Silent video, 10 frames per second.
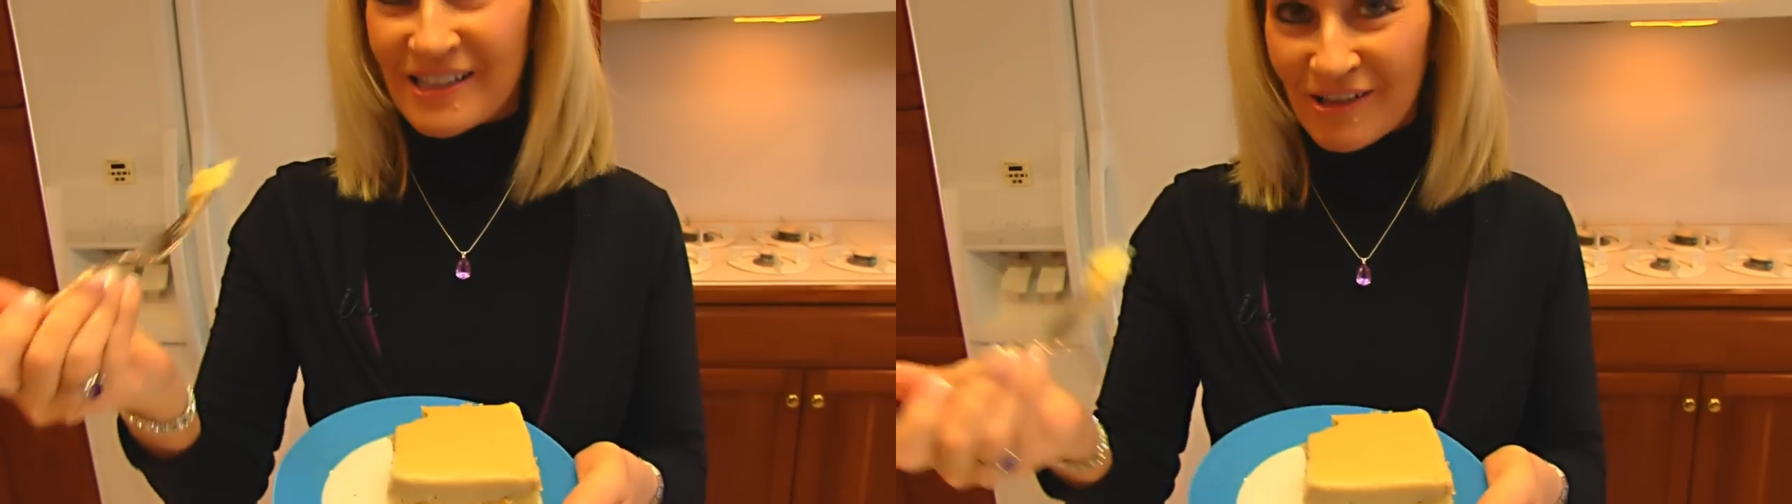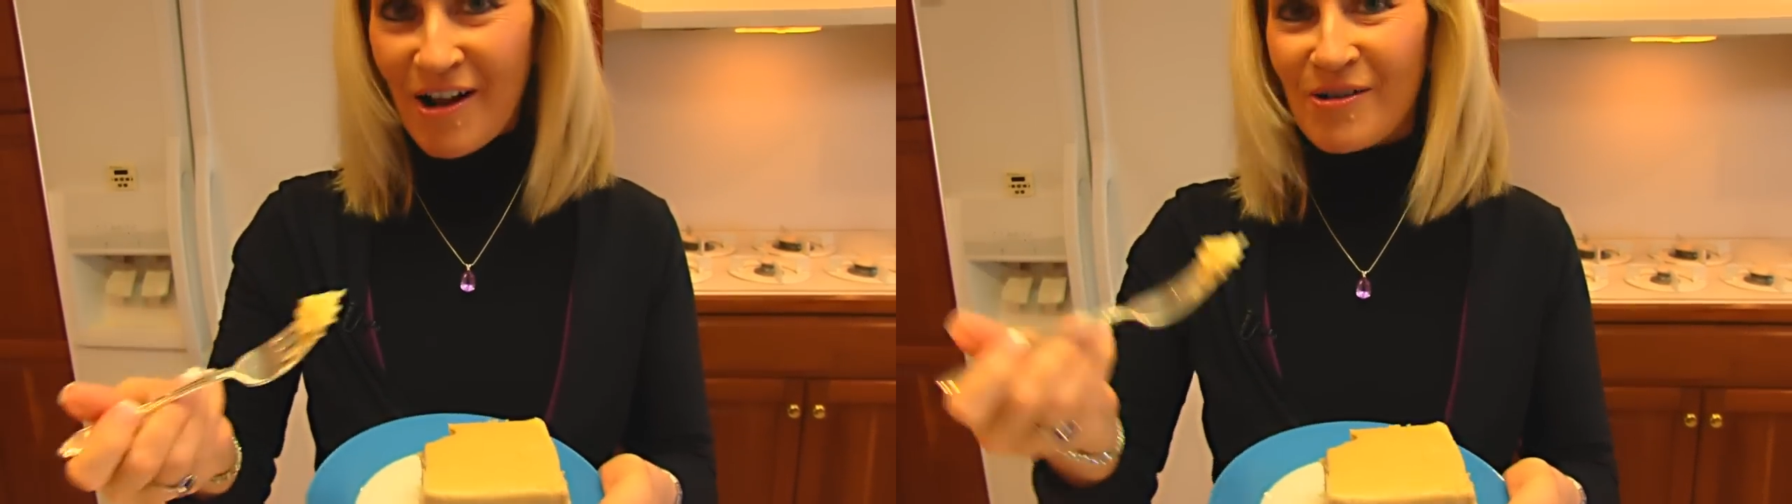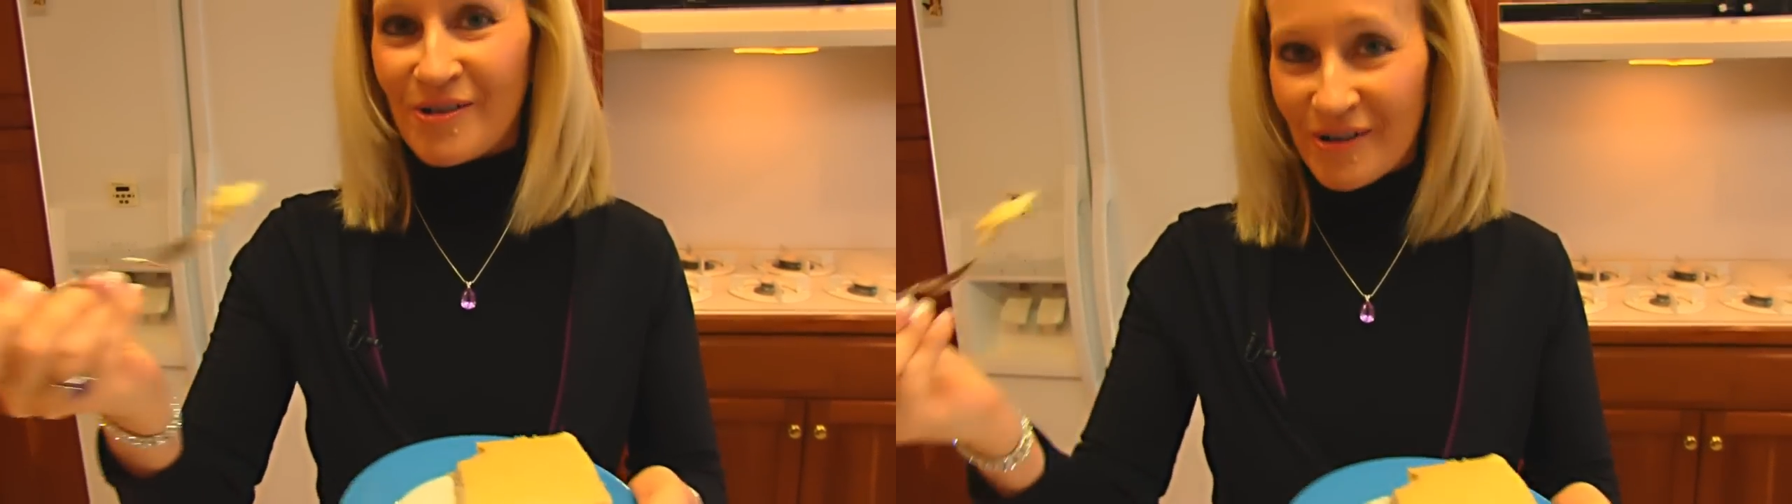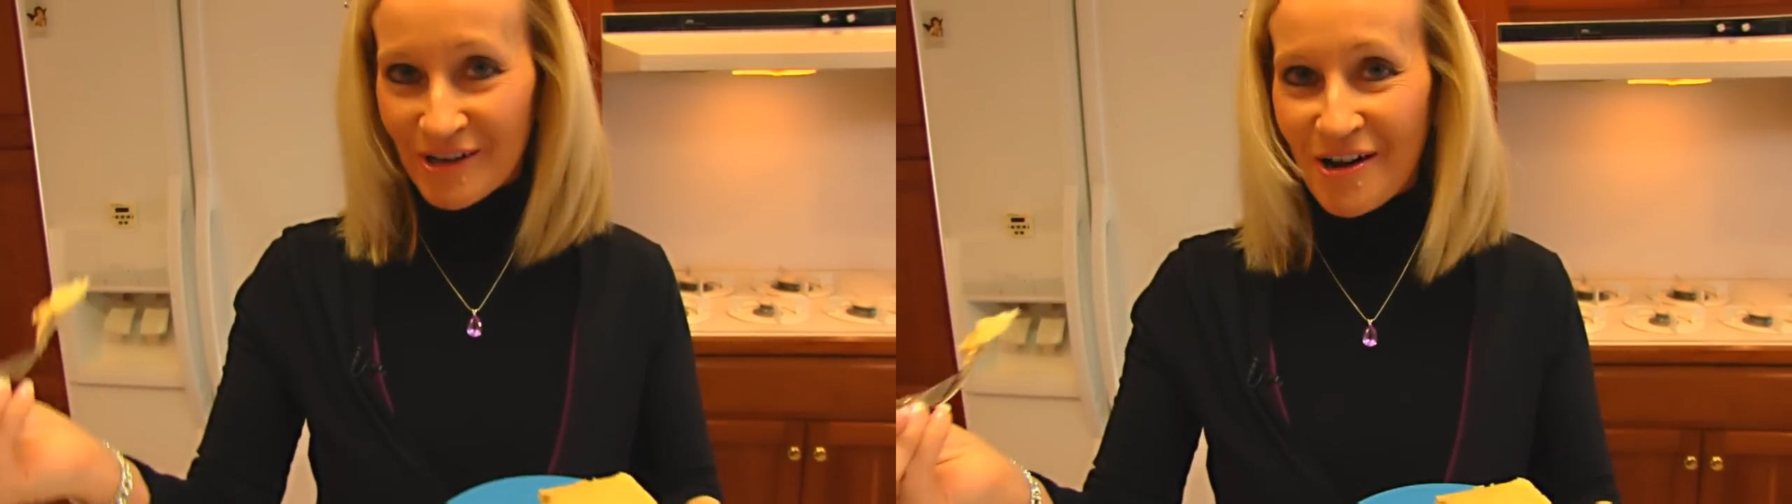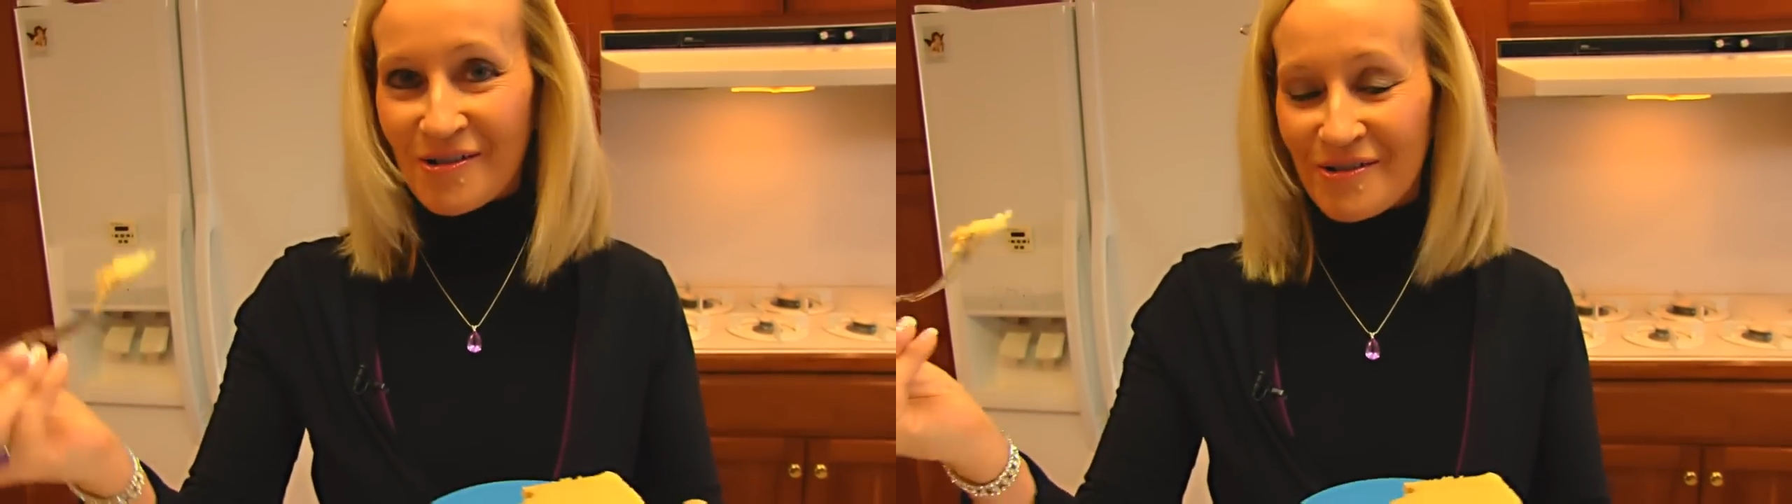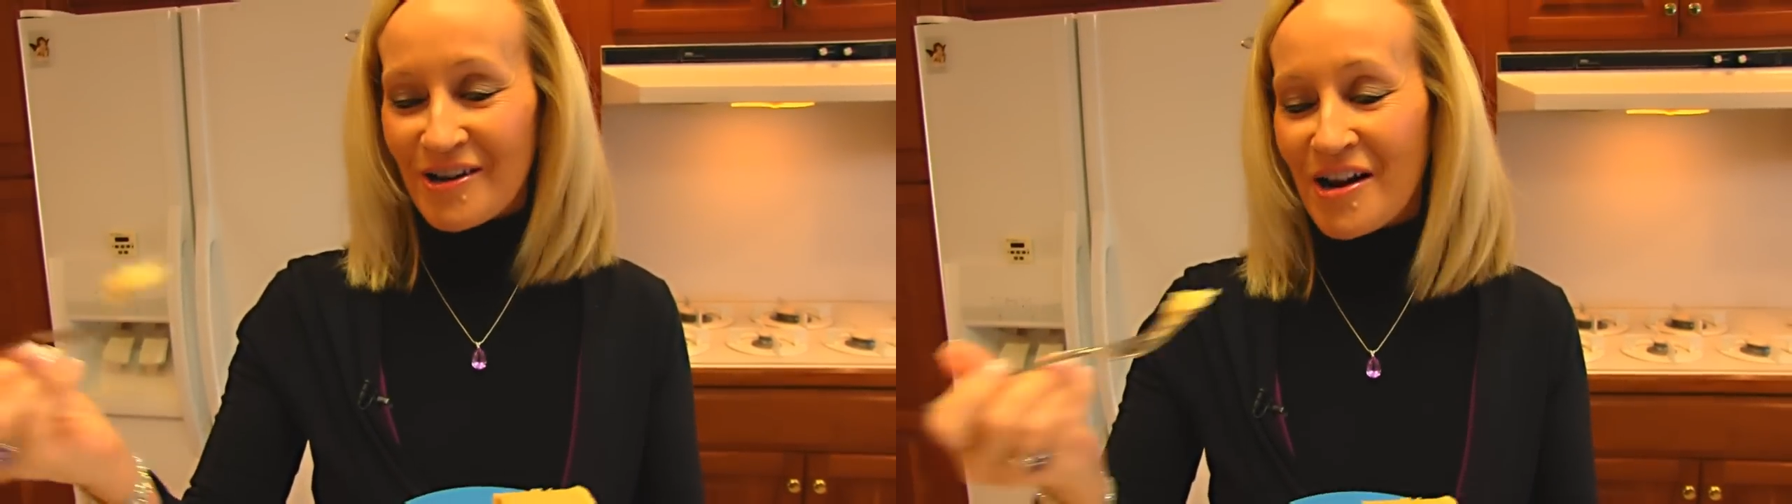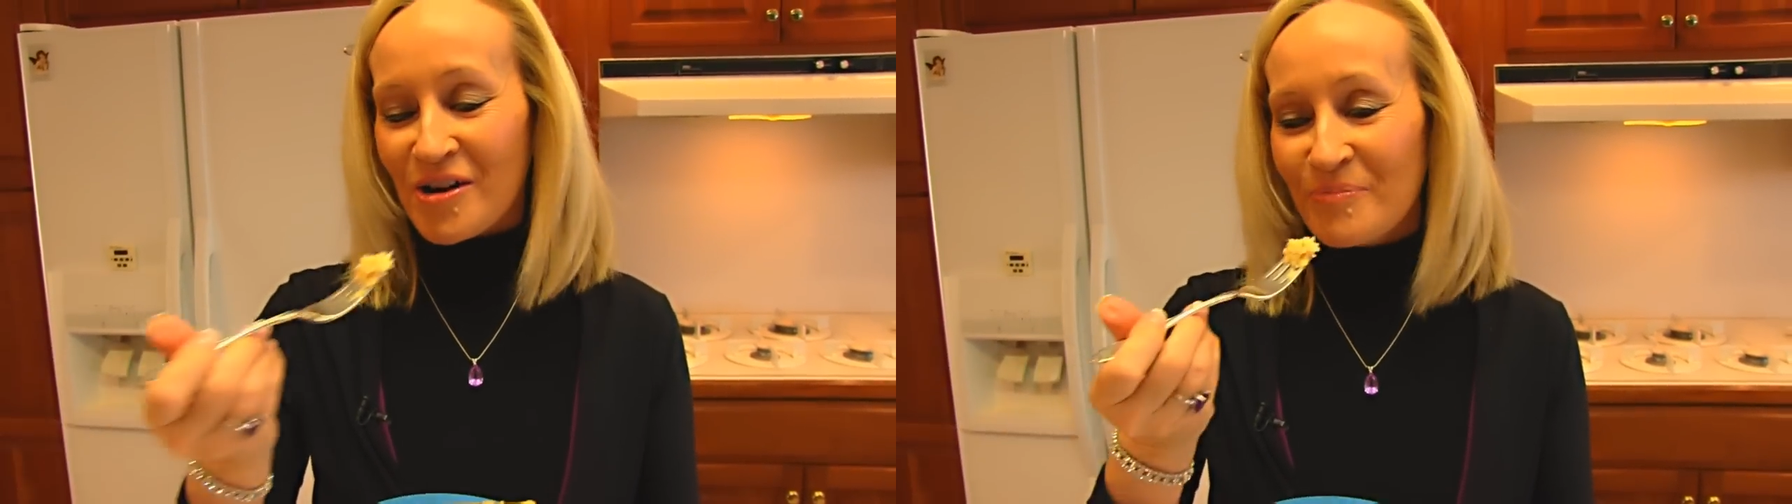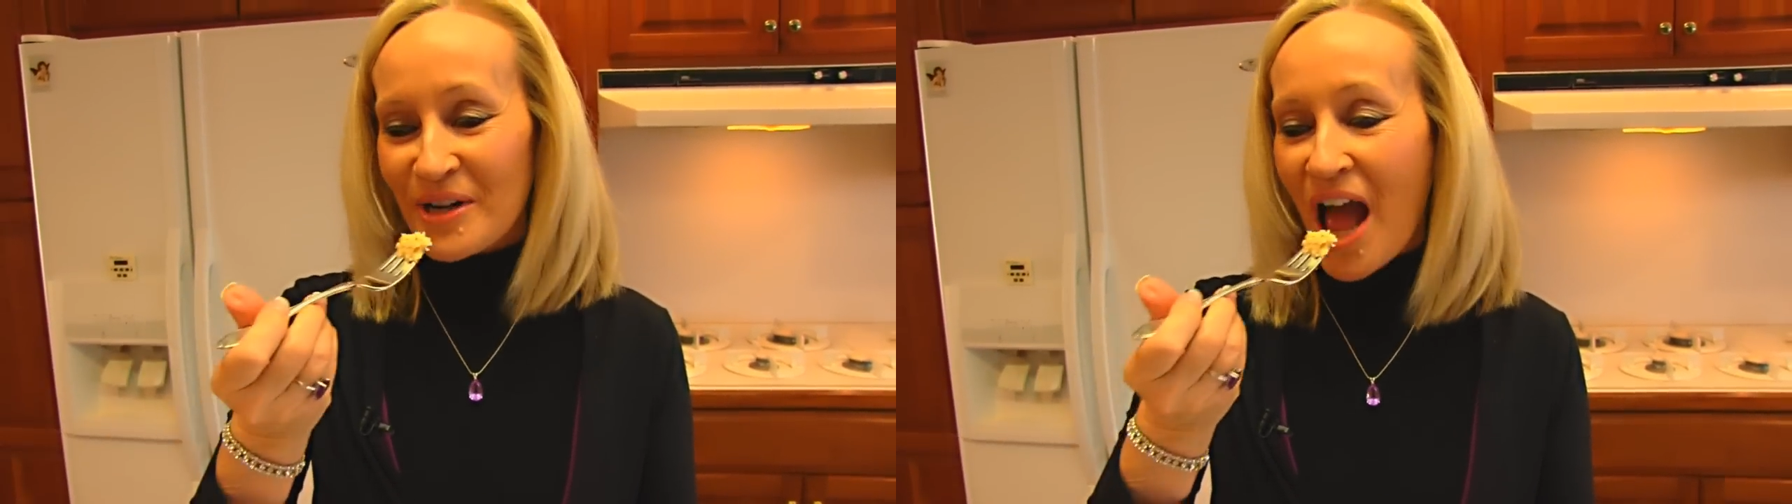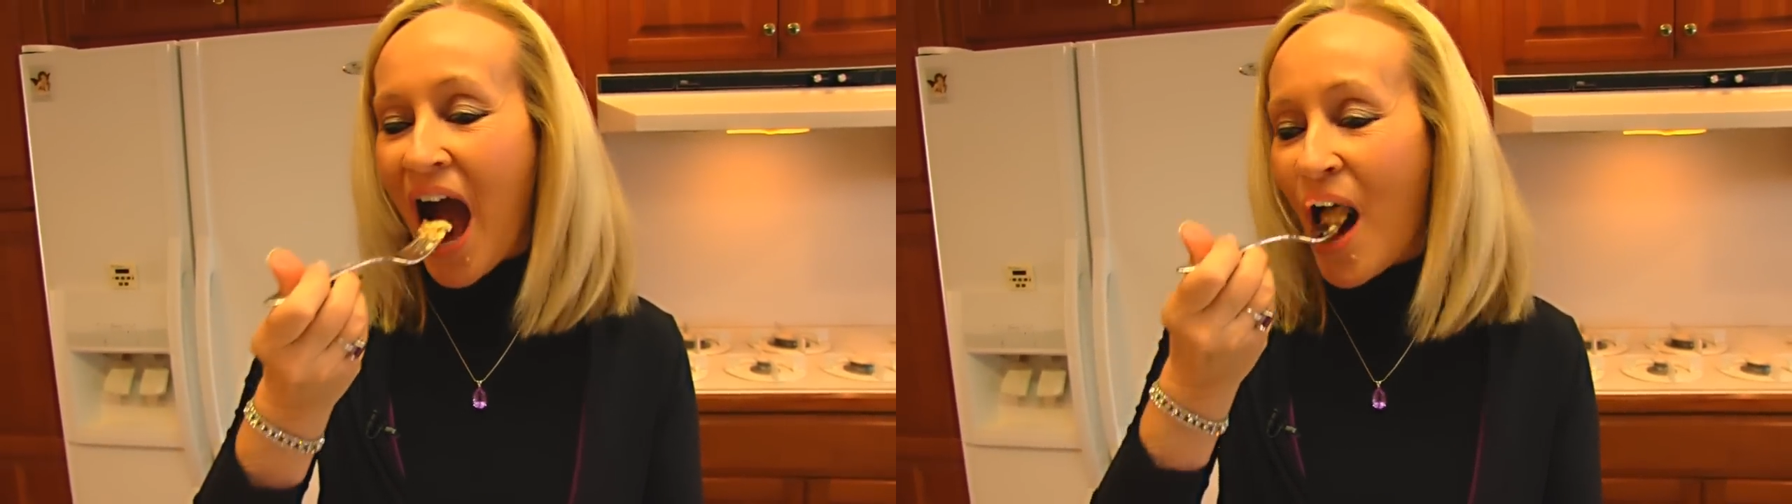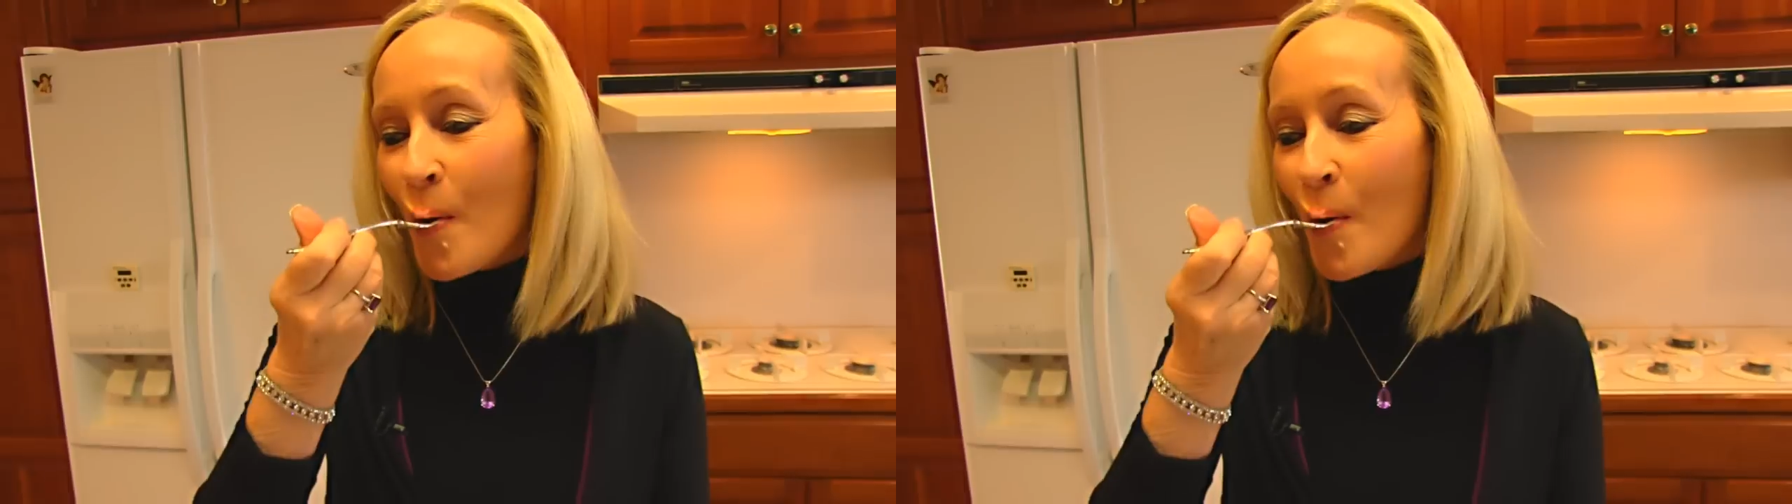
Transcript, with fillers: this longer and longer and longer, but